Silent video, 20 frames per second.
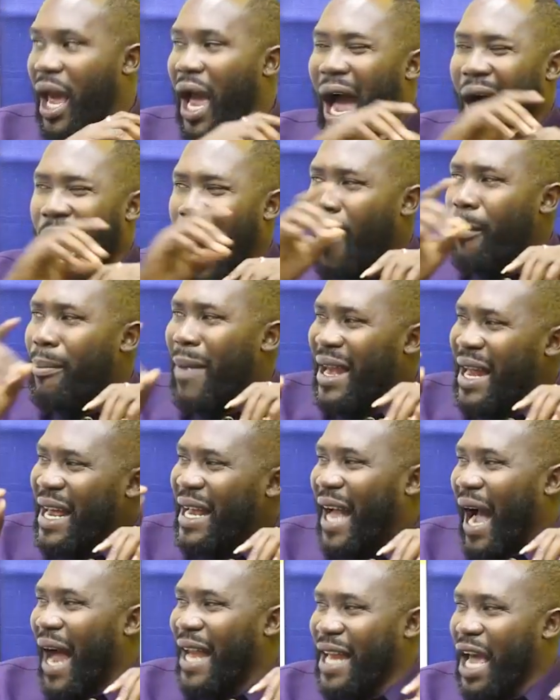How many
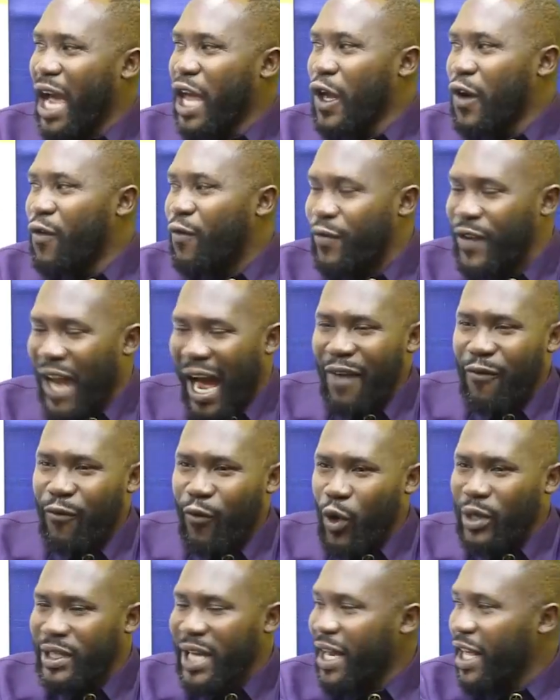Ghanaian youth that
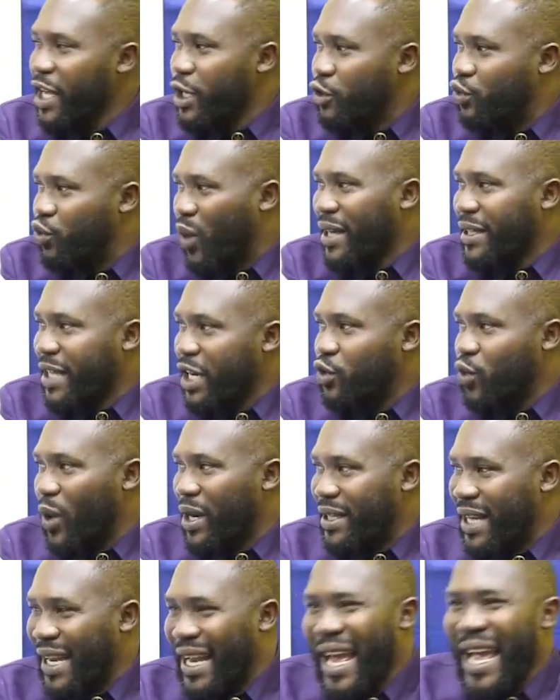voted in
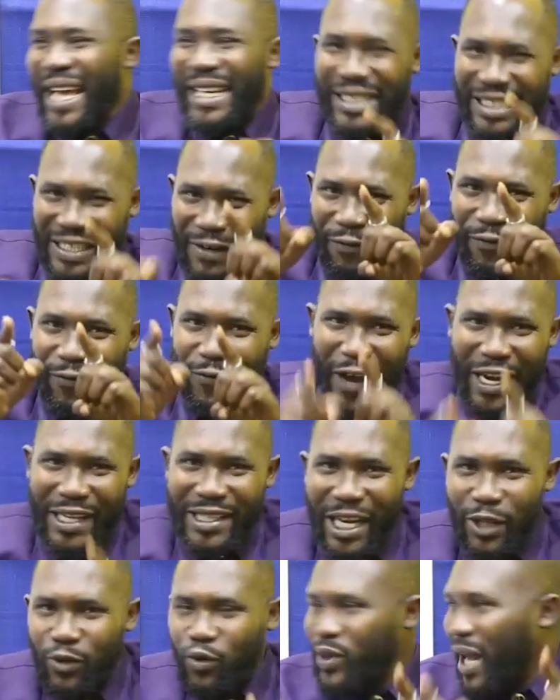2020
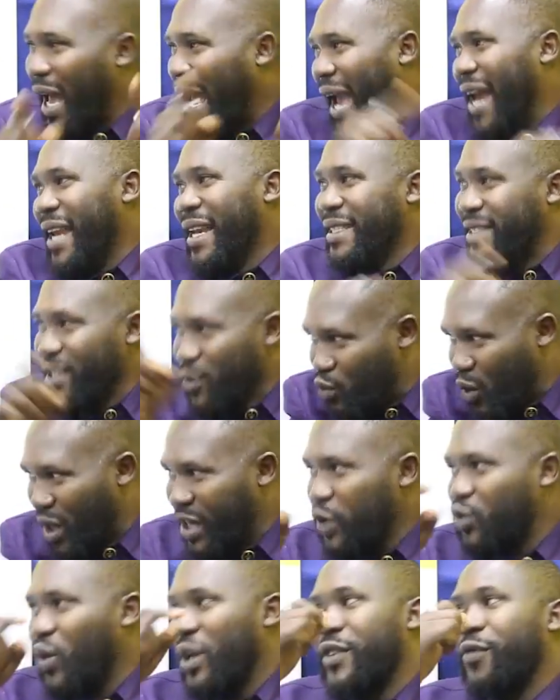defected to the NDC in
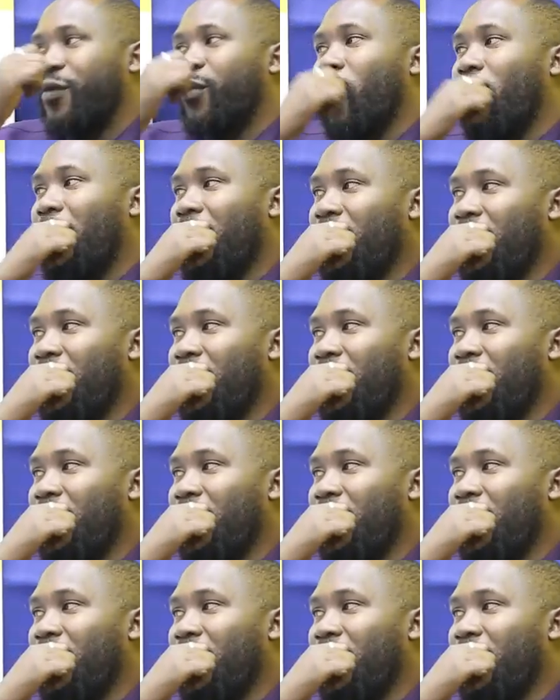2024?